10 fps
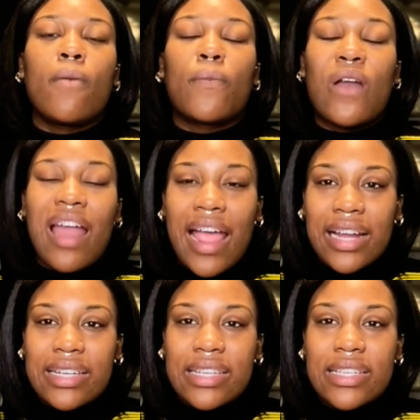
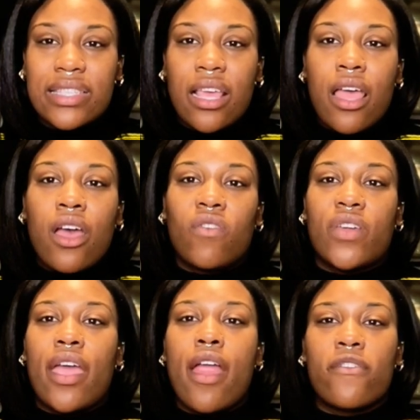practice of
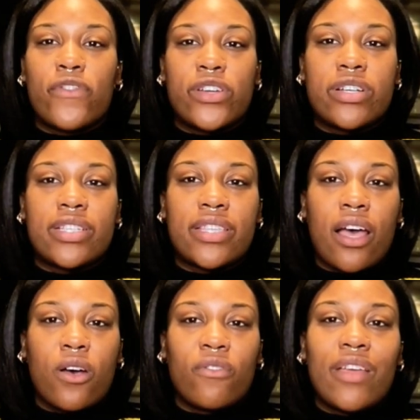caring for
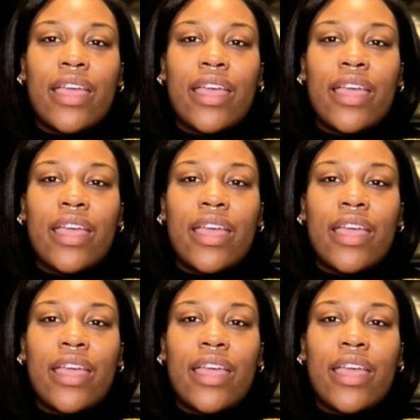yourself